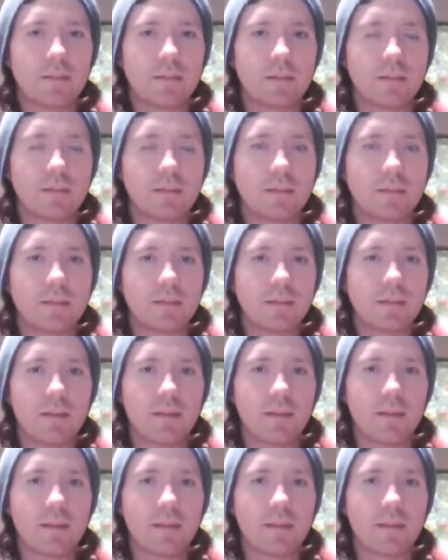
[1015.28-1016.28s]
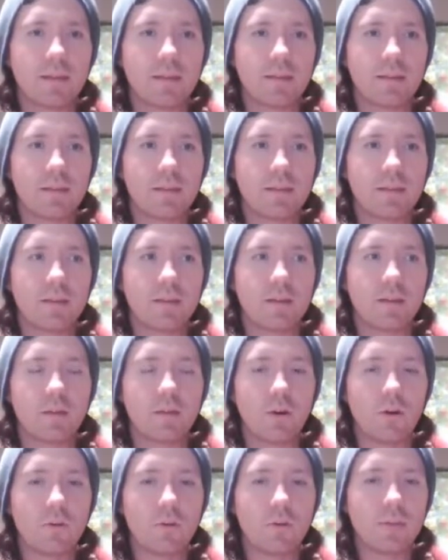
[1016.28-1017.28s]
Because, like, the
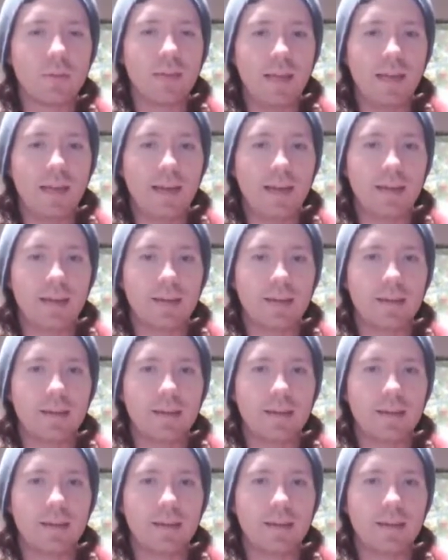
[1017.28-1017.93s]
golden egg